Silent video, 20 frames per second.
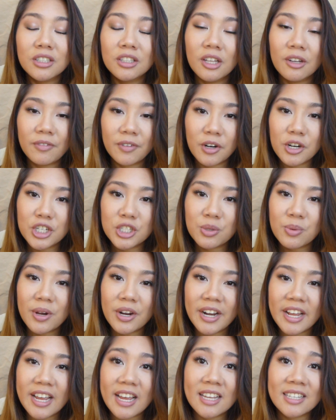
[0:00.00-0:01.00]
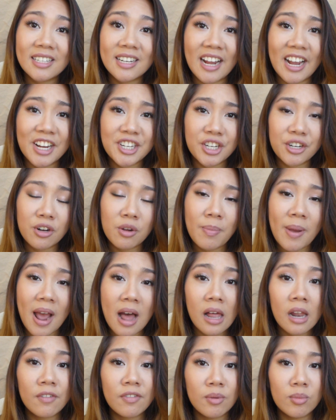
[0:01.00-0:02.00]
So the first one is an eyeshadow
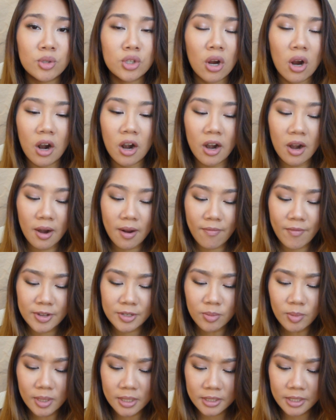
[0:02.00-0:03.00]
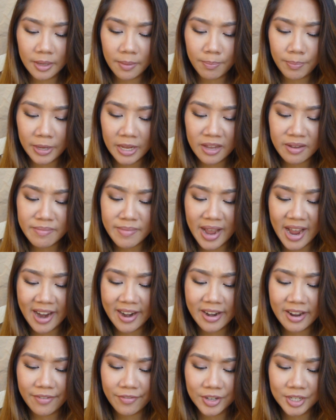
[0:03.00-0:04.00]
palette from Tarte, and this was the Be
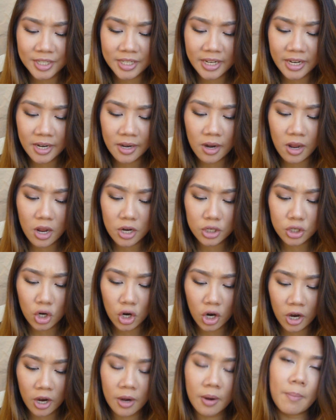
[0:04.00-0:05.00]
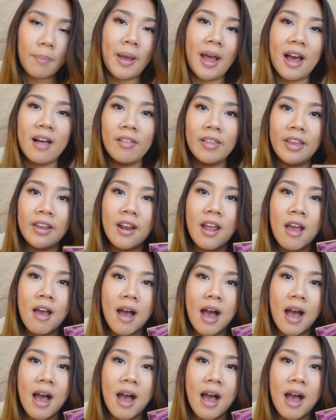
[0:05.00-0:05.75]
Magnificent Tarte palette.